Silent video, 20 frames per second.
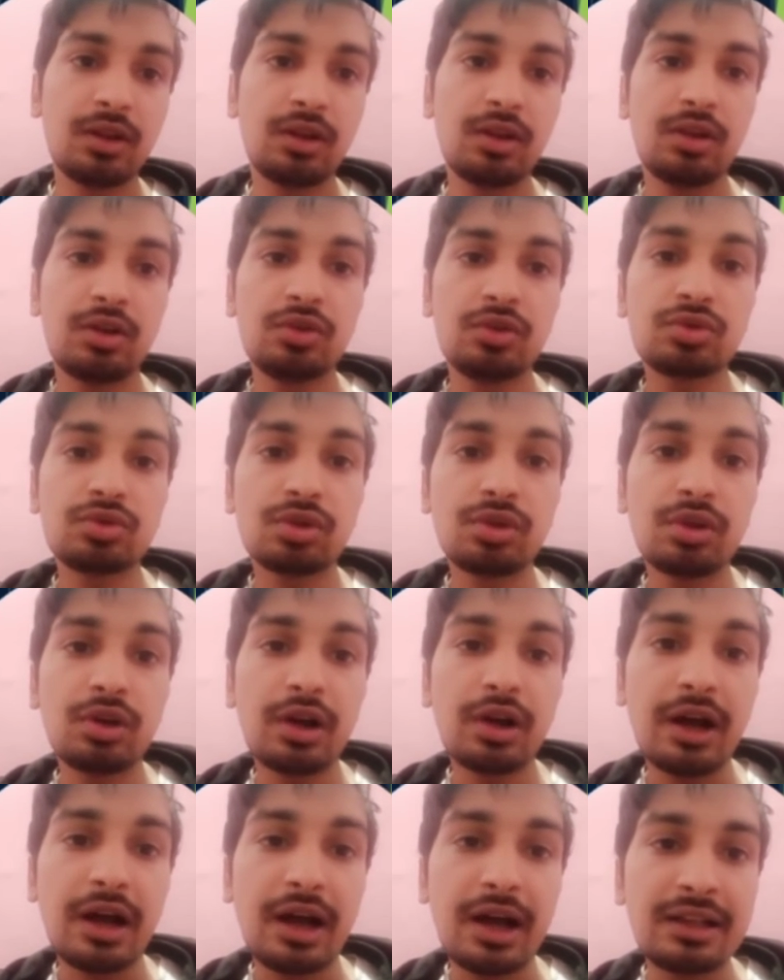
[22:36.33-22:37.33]
So
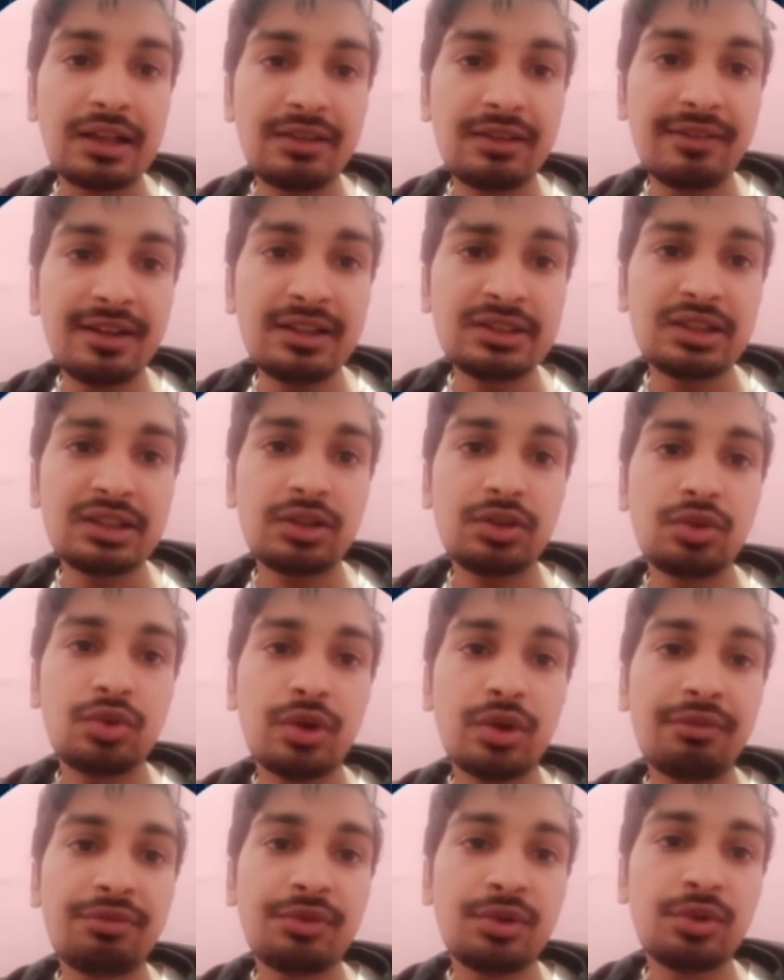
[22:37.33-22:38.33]
otherwise, you
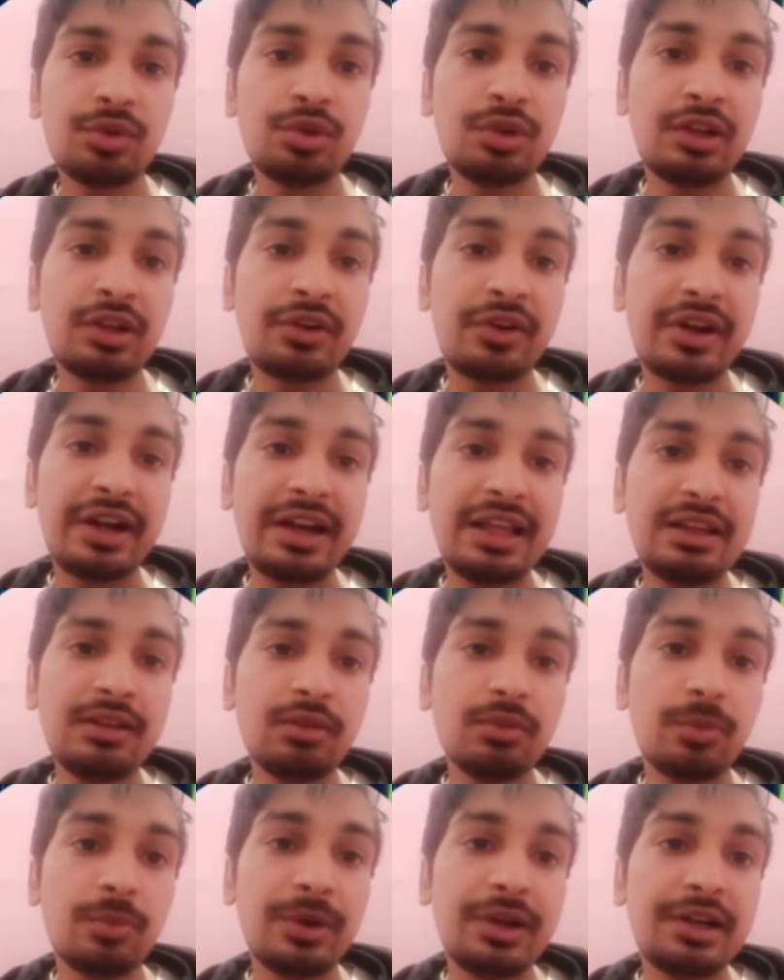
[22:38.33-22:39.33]
have to do the trading
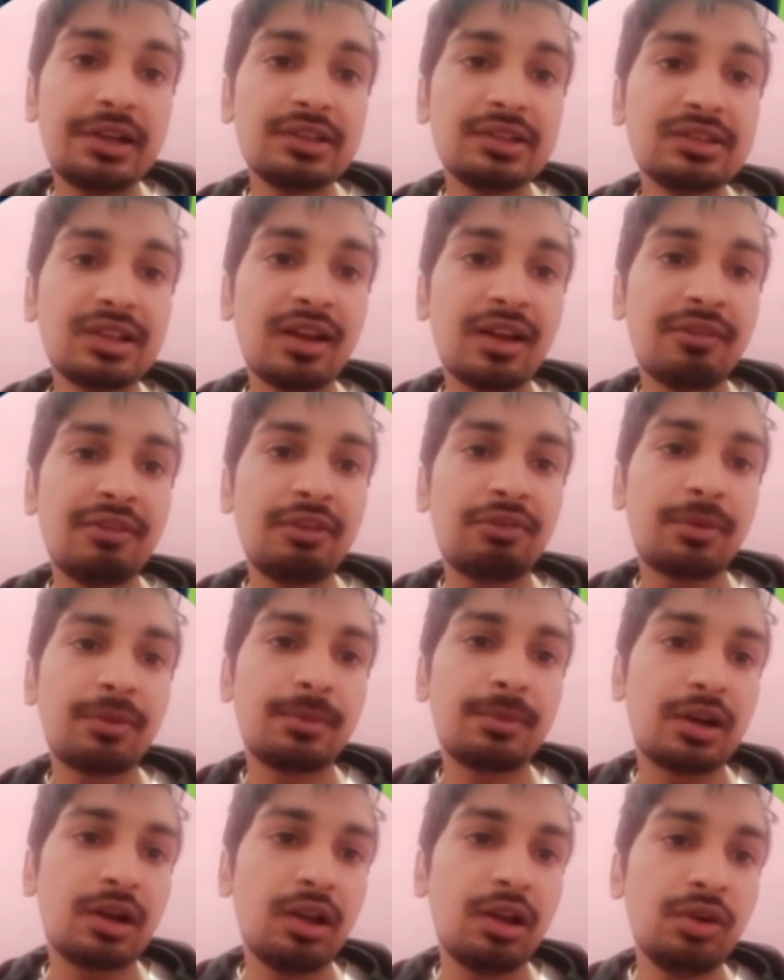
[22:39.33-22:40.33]
when it is away from
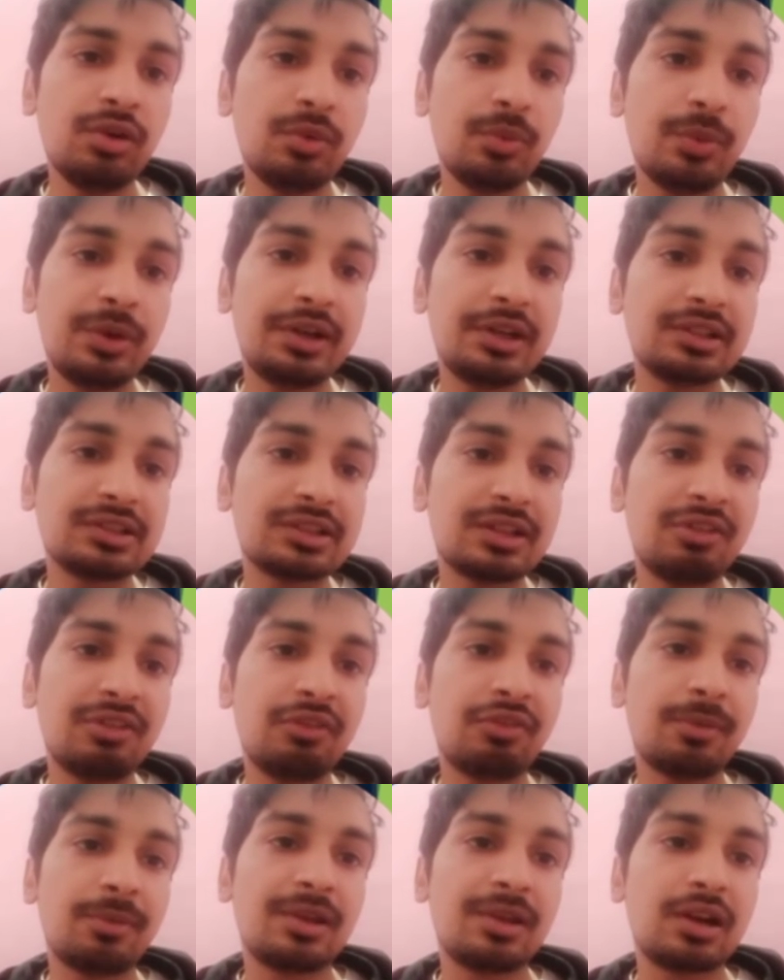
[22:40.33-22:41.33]
the cloud, when it is away
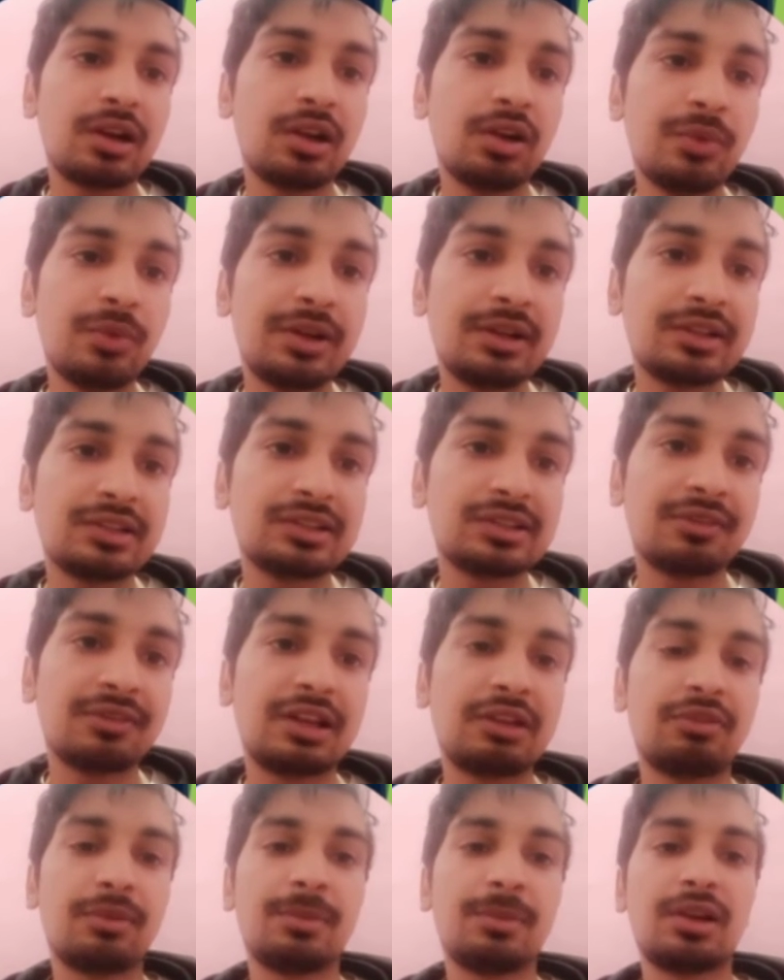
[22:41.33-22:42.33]
from the cloud, when it is away
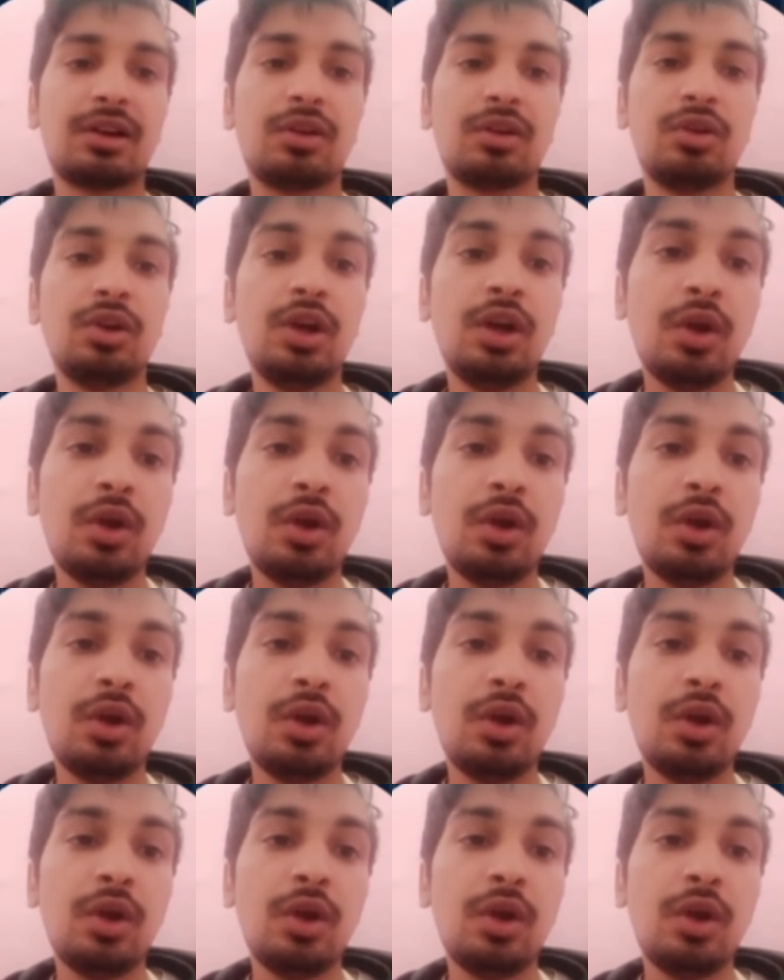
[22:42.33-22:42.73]
from the cloud.